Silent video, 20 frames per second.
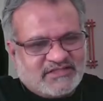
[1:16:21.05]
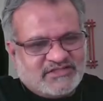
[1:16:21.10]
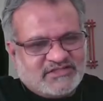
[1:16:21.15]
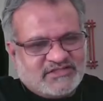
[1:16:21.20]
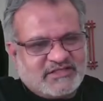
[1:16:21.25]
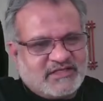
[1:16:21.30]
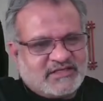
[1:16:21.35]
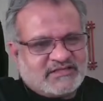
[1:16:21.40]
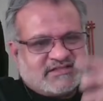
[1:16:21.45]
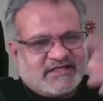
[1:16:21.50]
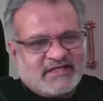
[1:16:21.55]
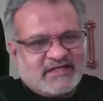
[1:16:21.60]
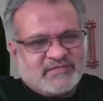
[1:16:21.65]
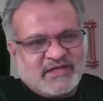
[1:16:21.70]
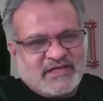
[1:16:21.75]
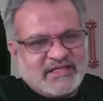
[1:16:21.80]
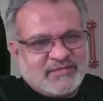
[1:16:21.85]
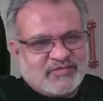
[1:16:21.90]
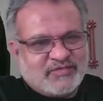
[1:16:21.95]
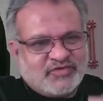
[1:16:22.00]
Alisher can sign
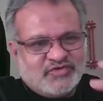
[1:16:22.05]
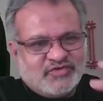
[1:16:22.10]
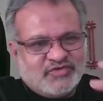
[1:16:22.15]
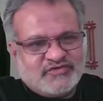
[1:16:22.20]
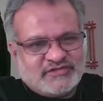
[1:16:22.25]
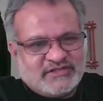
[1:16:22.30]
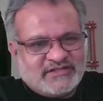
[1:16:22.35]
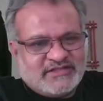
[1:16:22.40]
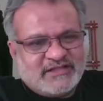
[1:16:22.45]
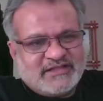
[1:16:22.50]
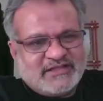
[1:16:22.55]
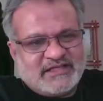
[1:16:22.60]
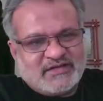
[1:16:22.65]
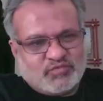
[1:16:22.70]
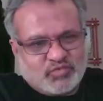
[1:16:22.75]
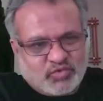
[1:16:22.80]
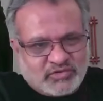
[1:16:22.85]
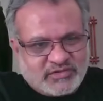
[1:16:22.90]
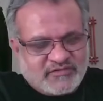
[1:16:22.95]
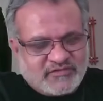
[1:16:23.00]
many MOUs and then they're
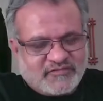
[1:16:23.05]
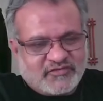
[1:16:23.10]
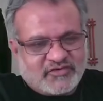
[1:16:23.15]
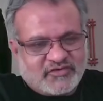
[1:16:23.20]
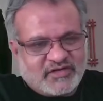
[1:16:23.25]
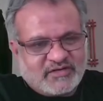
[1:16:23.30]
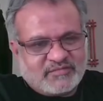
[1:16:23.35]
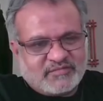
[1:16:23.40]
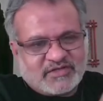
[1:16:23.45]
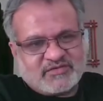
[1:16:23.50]
rewarded for it.